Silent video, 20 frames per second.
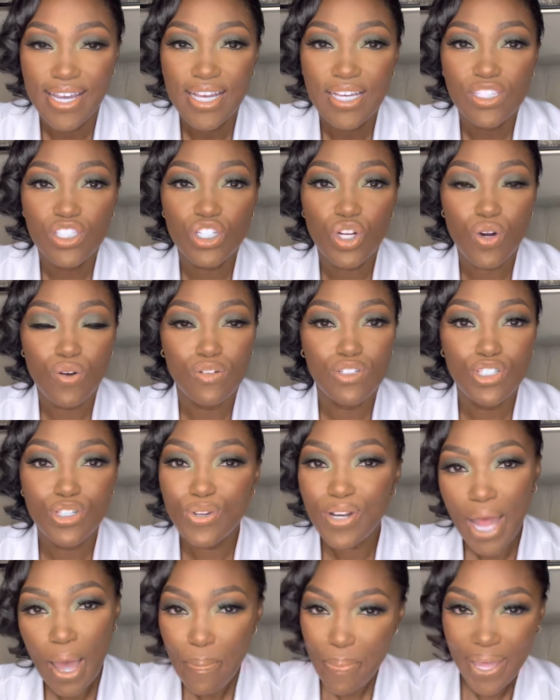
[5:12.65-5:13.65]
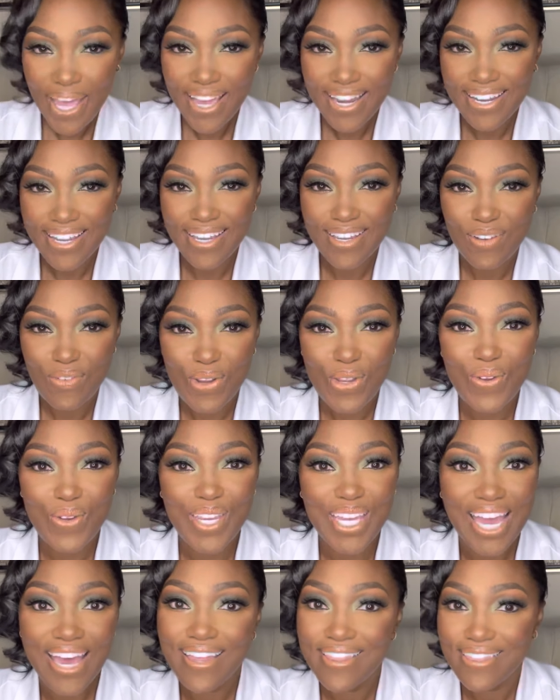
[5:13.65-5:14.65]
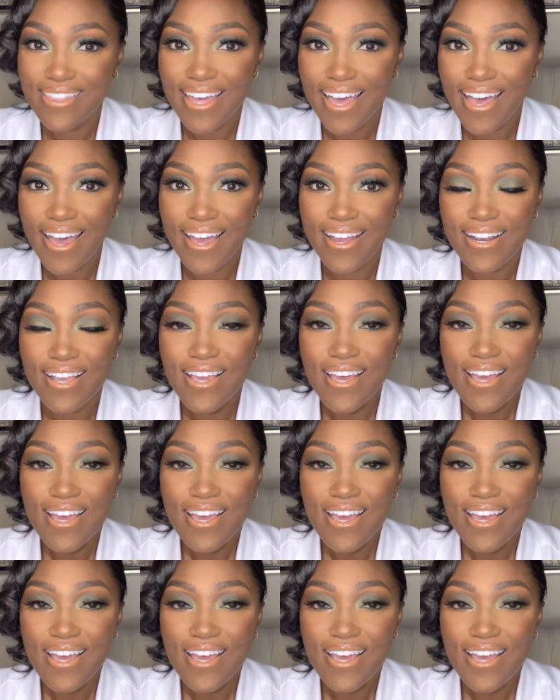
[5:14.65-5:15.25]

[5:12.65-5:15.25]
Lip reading: So do not panic when you get that